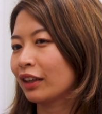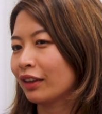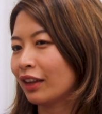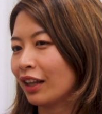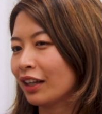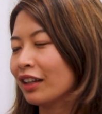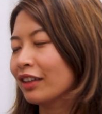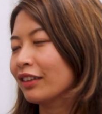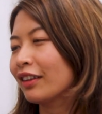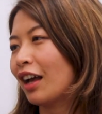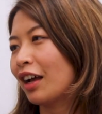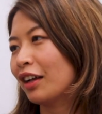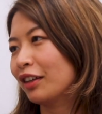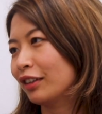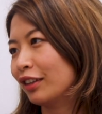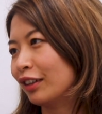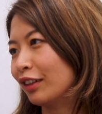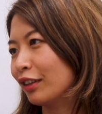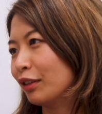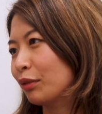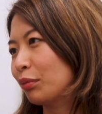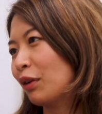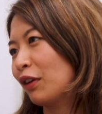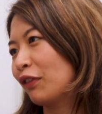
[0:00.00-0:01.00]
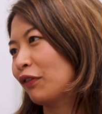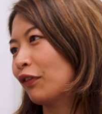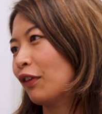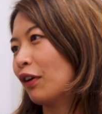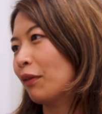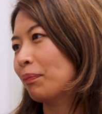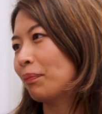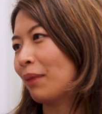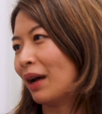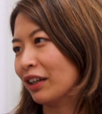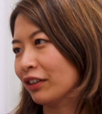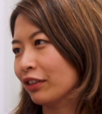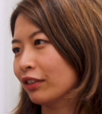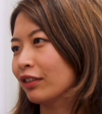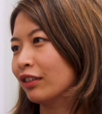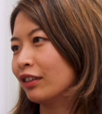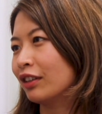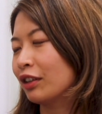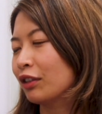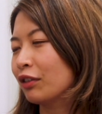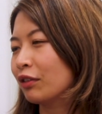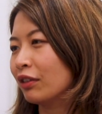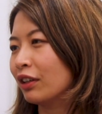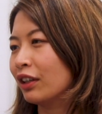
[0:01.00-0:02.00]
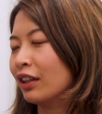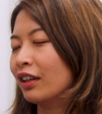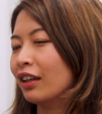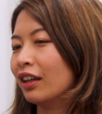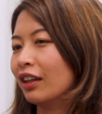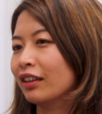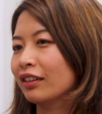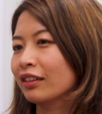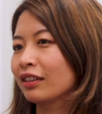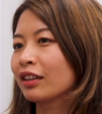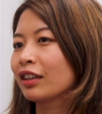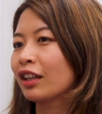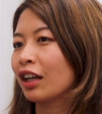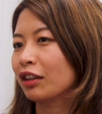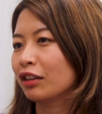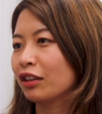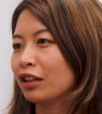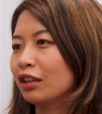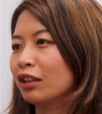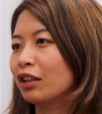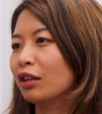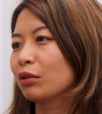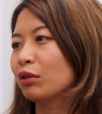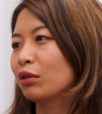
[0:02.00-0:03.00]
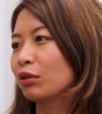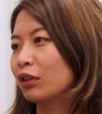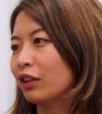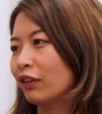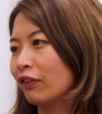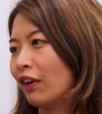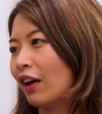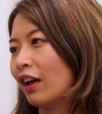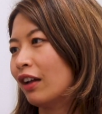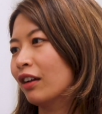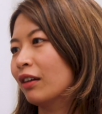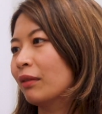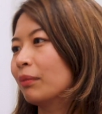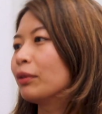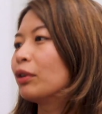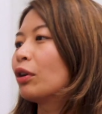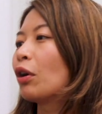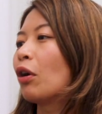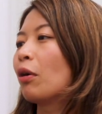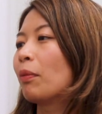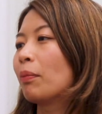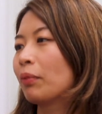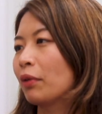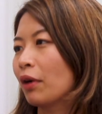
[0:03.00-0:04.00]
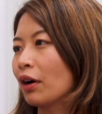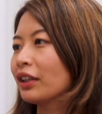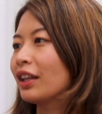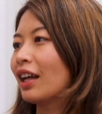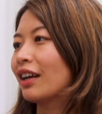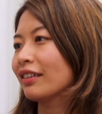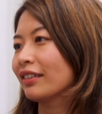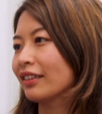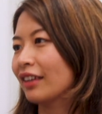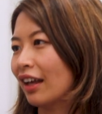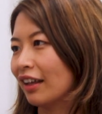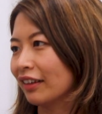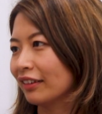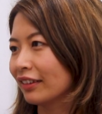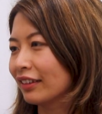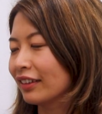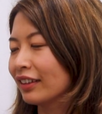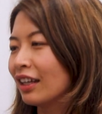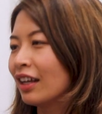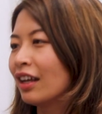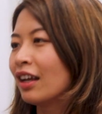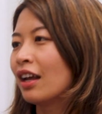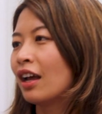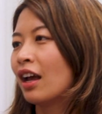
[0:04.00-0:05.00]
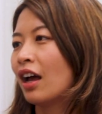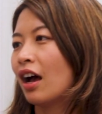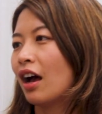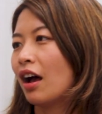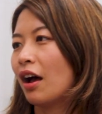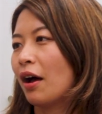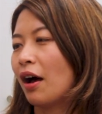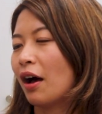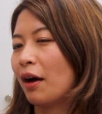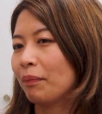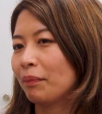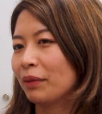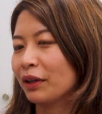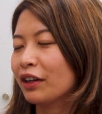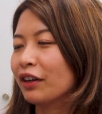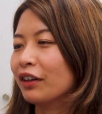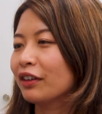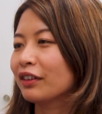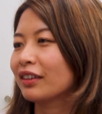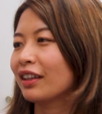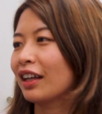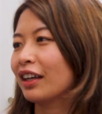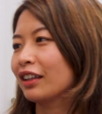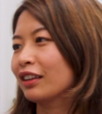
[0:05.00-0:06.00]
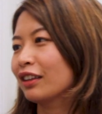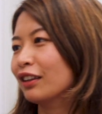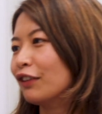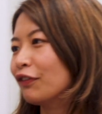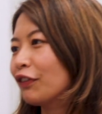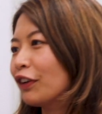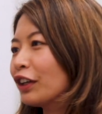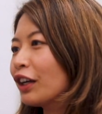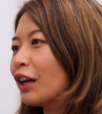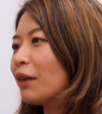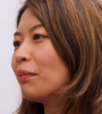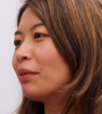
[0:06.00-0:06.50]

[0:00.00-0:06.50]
data scientists with bachelor's degree is continue to develop your product sense, because like different